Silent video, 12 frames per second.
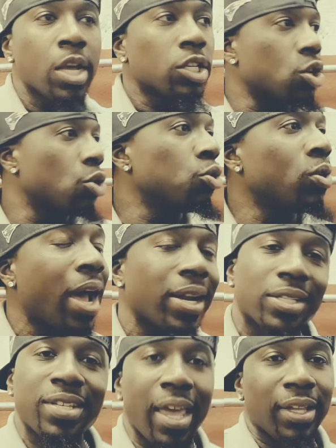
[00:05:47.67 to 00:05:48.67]
So you
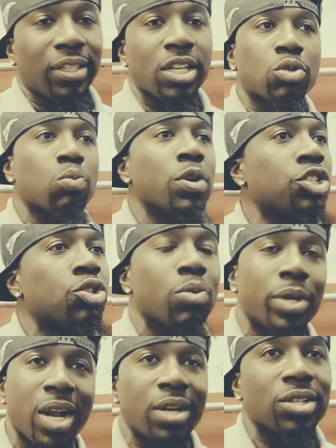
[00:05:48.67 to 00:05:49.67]
gotta take this with you
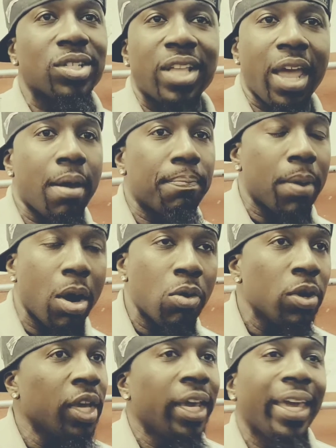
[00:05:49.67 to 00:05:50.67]
and understand, bro,